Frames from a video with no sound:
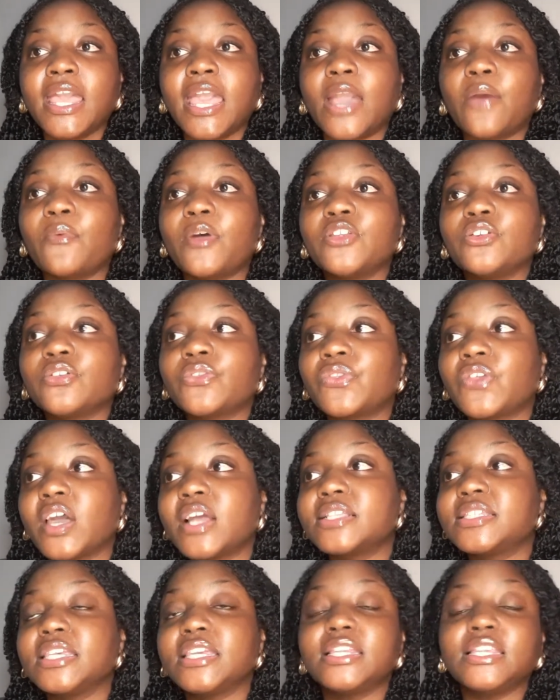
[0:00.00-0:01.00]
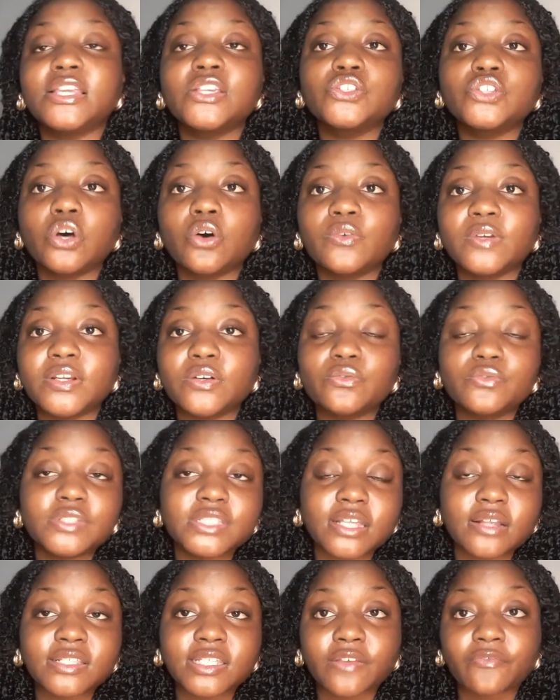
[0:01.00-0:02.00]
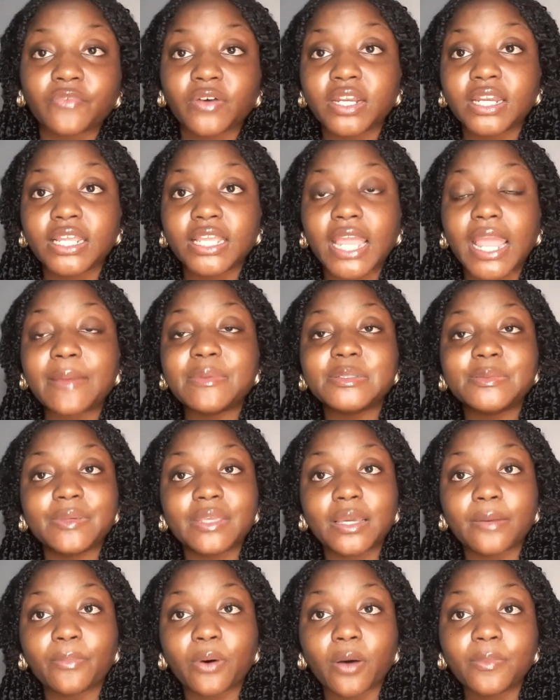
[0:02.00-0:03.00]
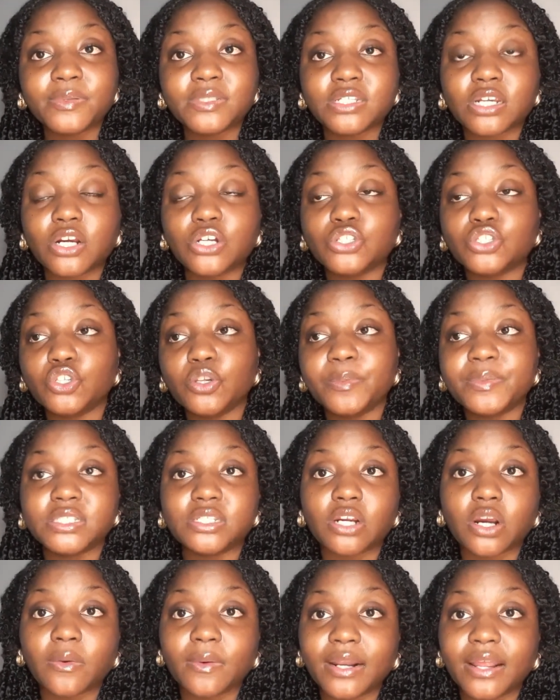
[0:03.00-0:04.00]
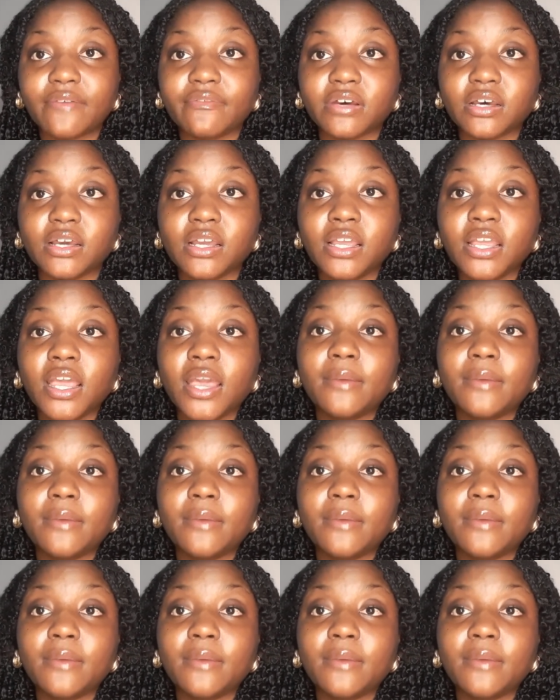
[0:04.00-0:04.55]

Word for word: And when you're 13 years old, it all sounds like fun and games being a pop star, a superstar, whatever.